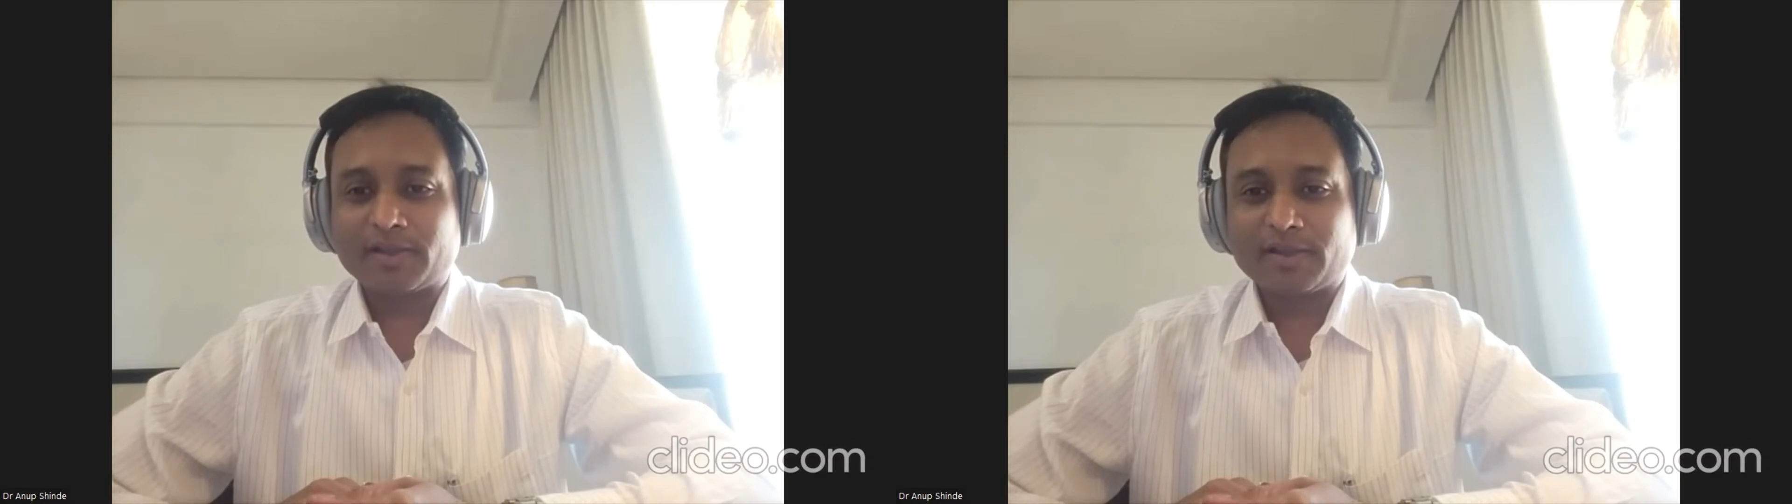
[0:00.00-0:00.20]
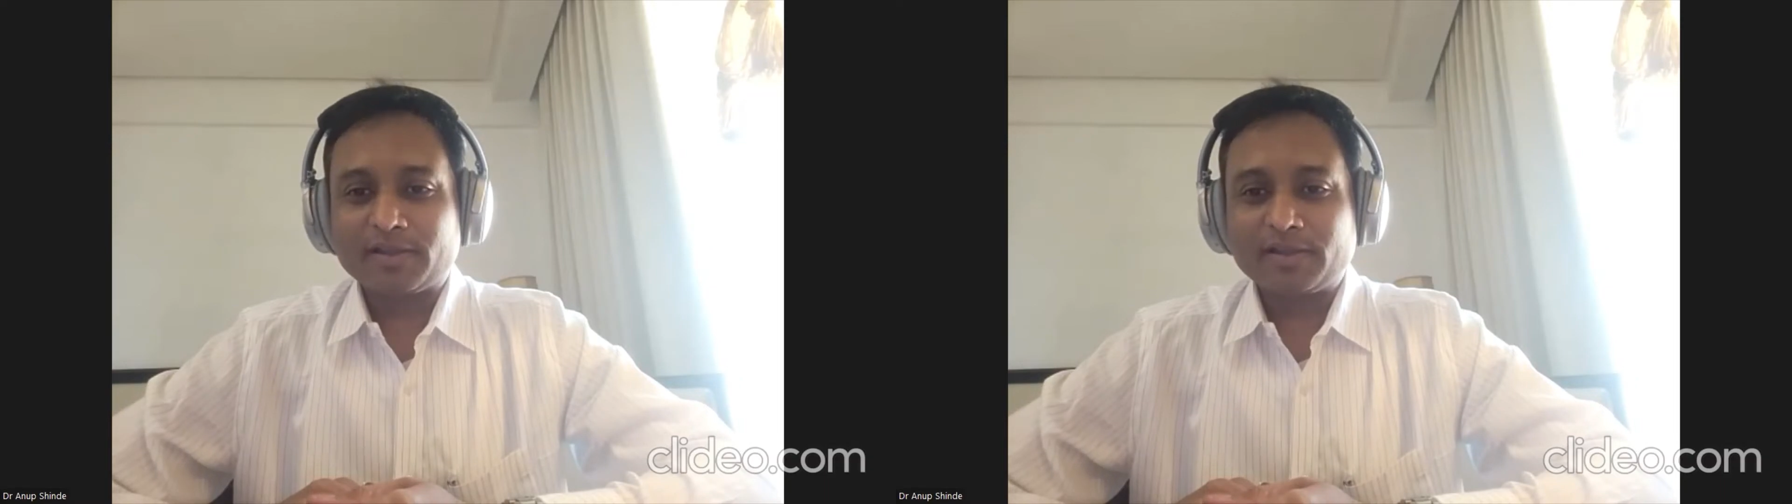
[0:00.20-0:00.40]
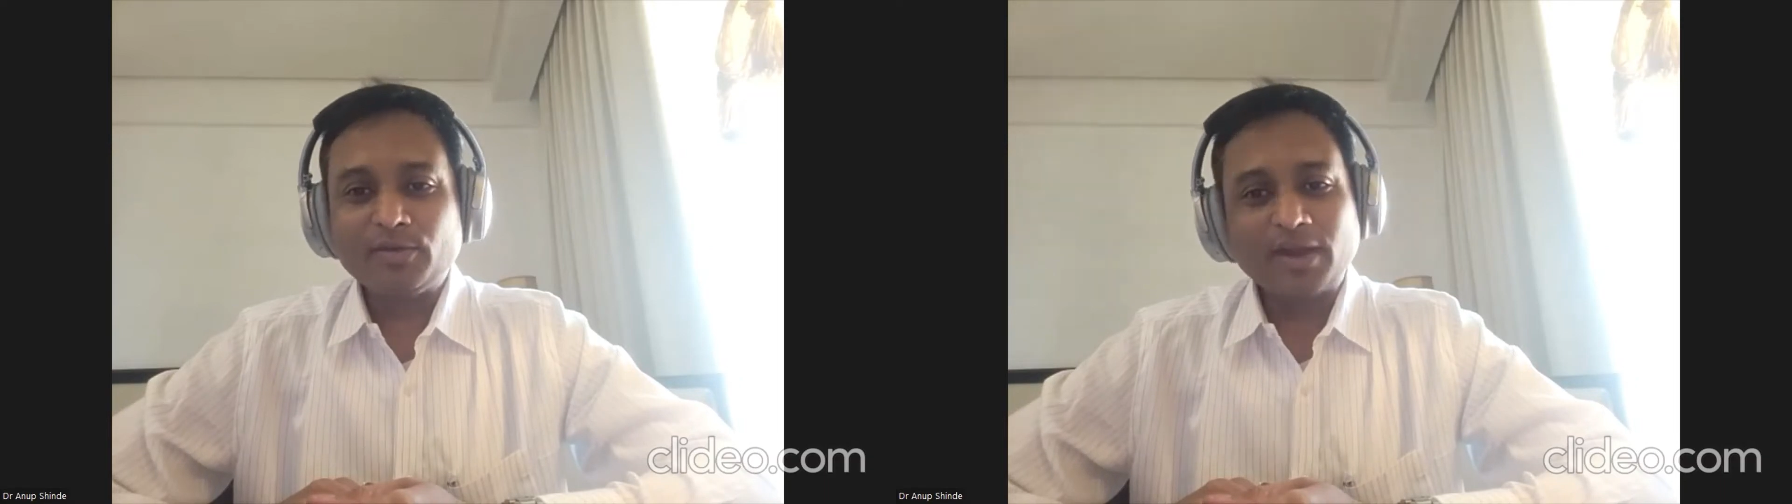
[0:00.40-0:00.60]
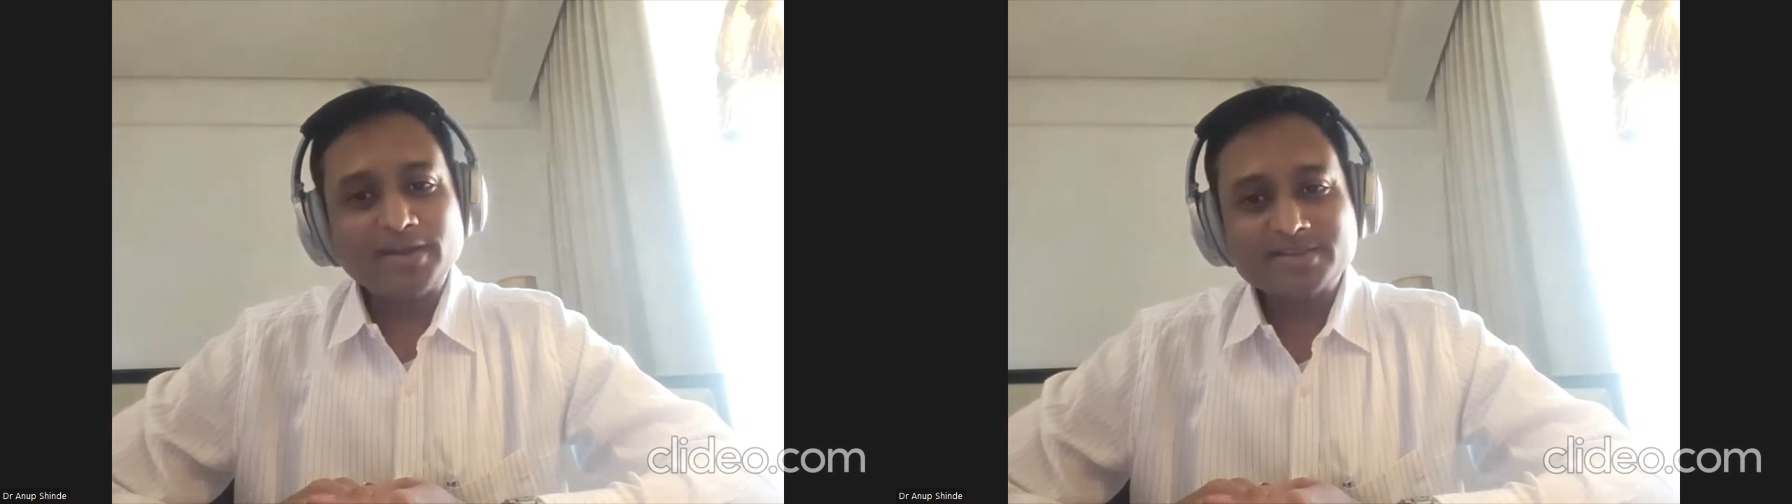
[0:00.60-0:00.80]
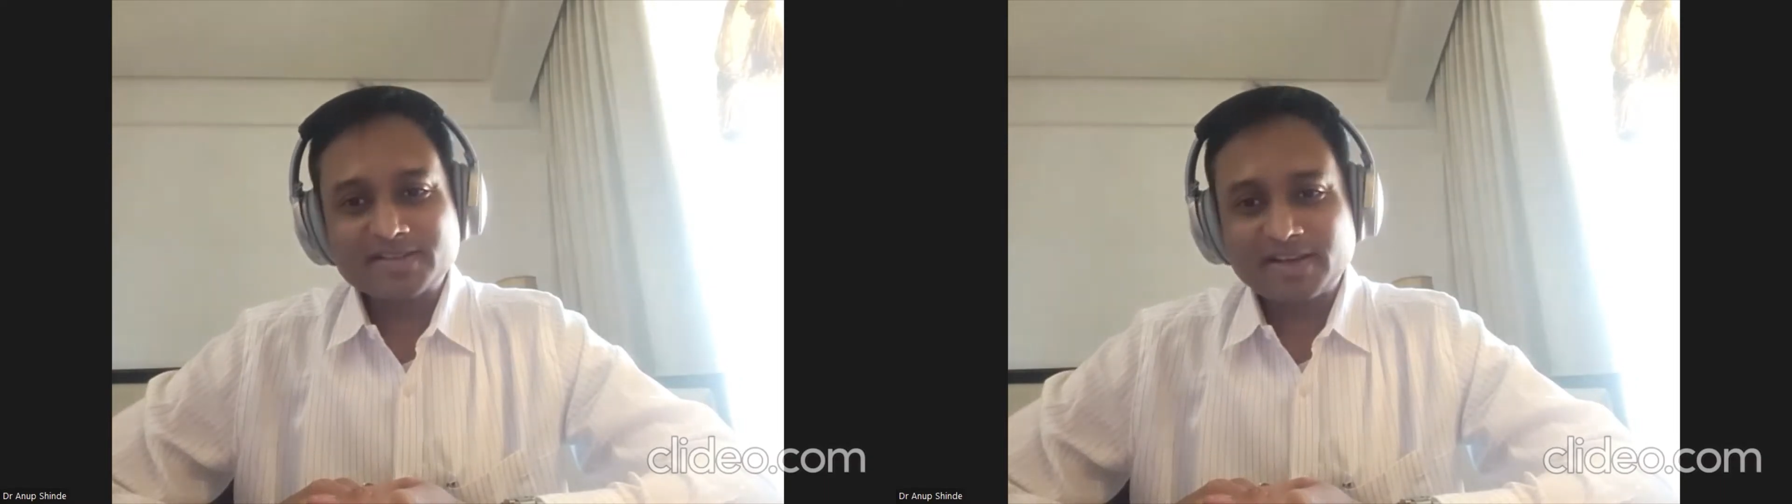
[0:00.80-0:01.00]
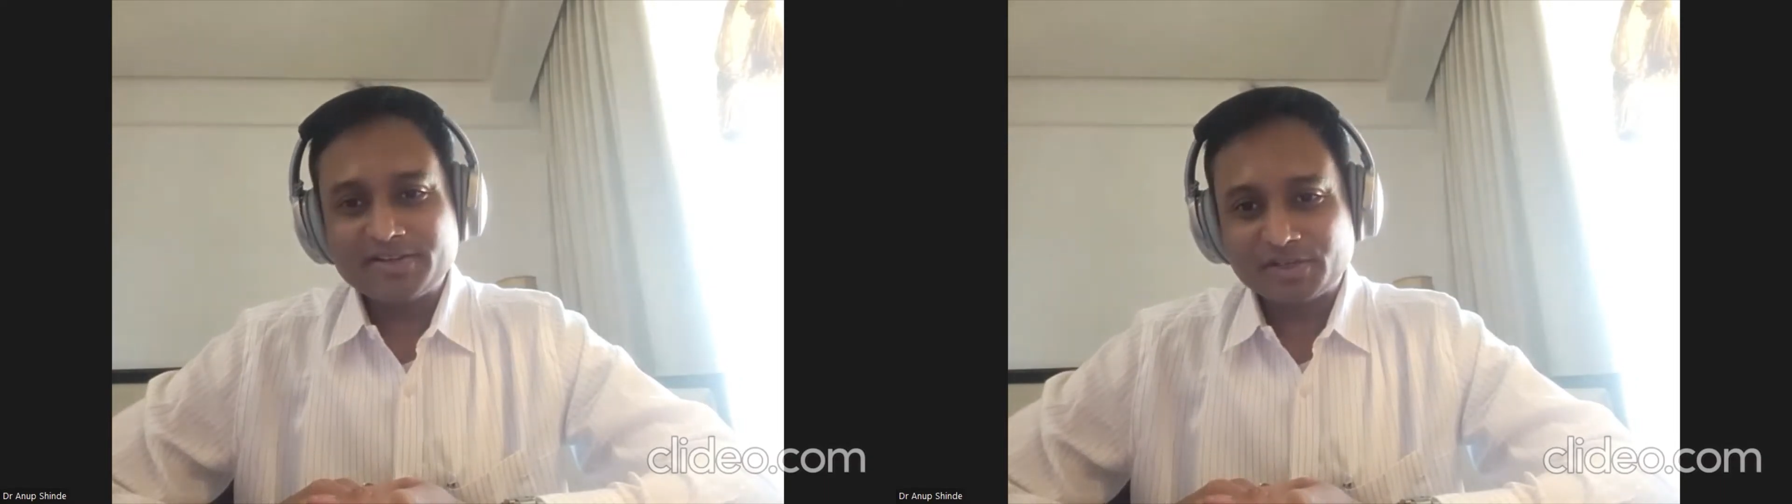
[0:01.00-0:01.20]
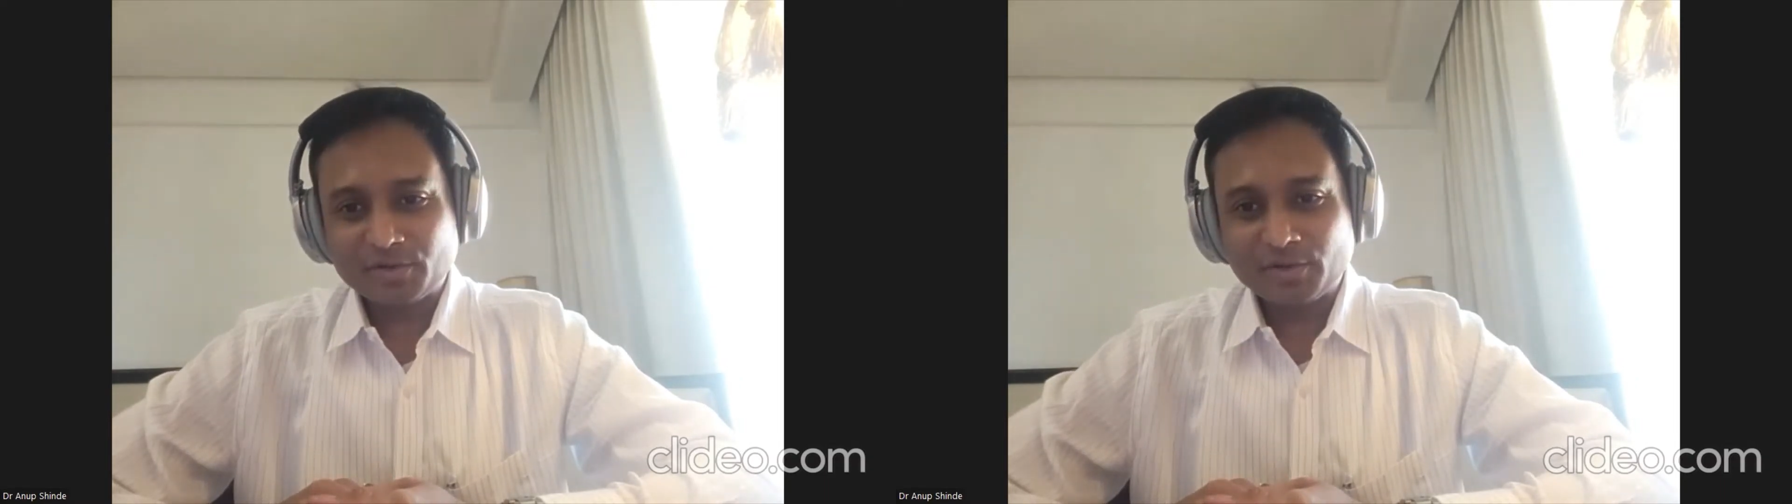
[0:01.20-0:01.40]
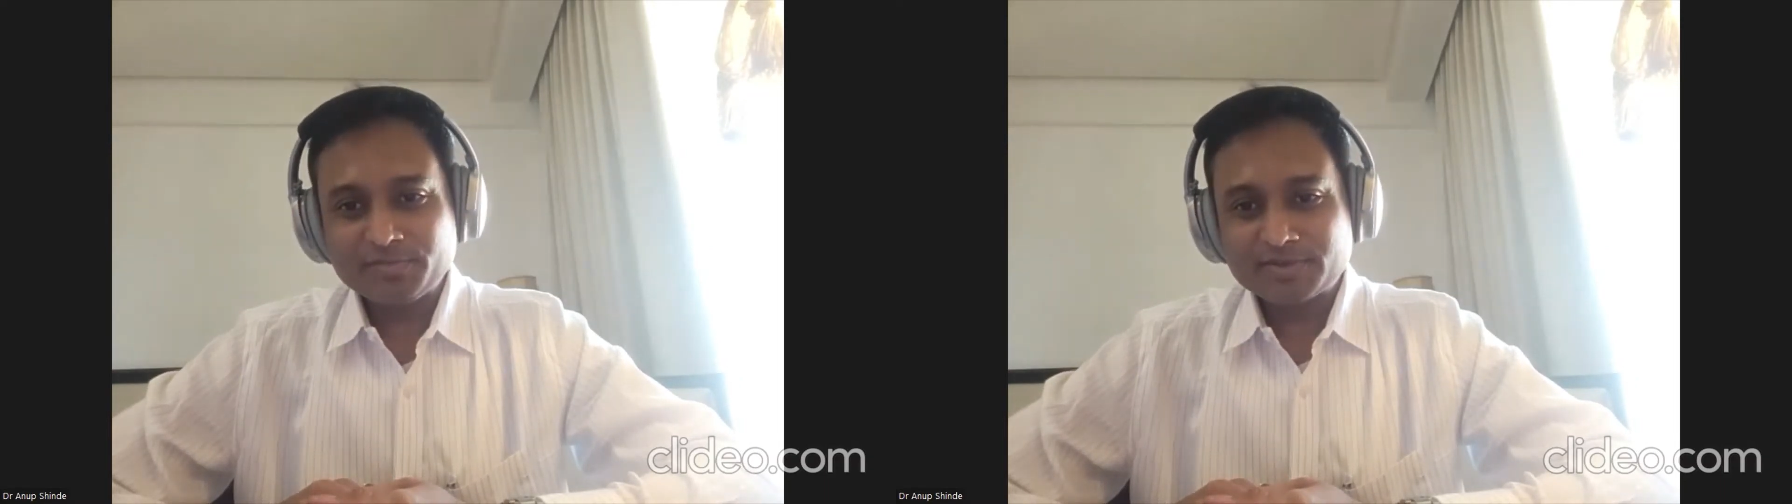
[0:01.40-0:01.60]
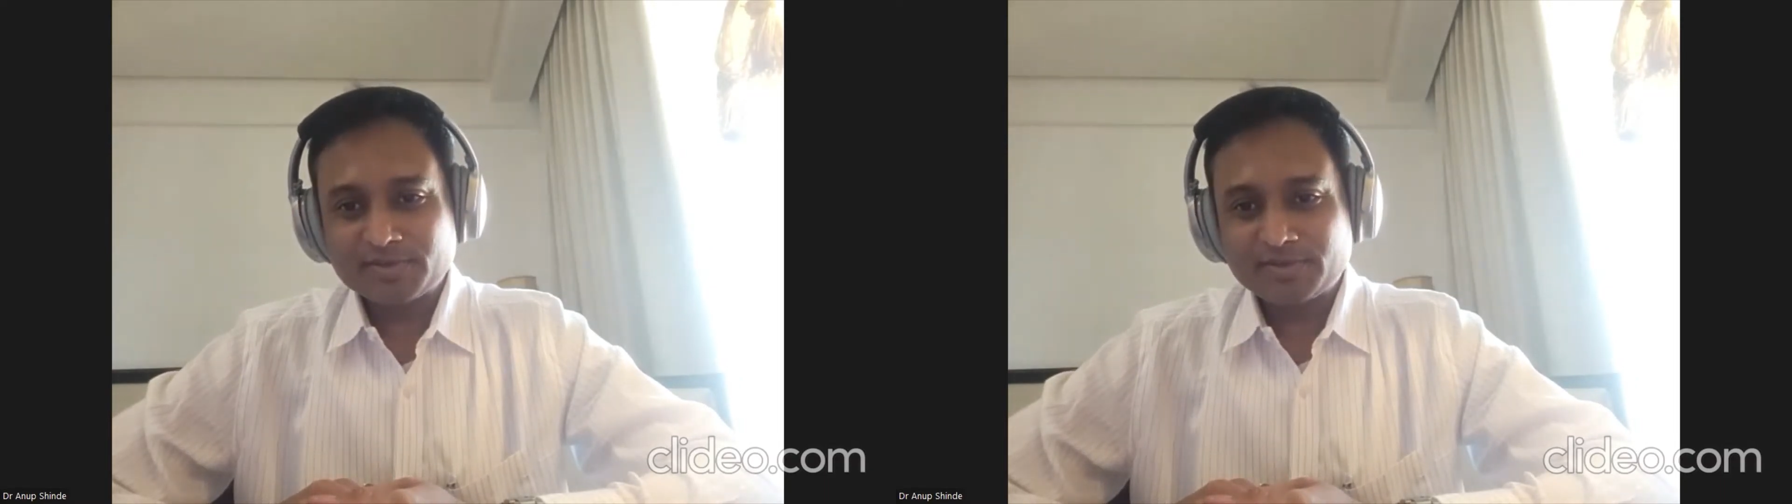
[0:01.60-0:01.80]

You understand genomes?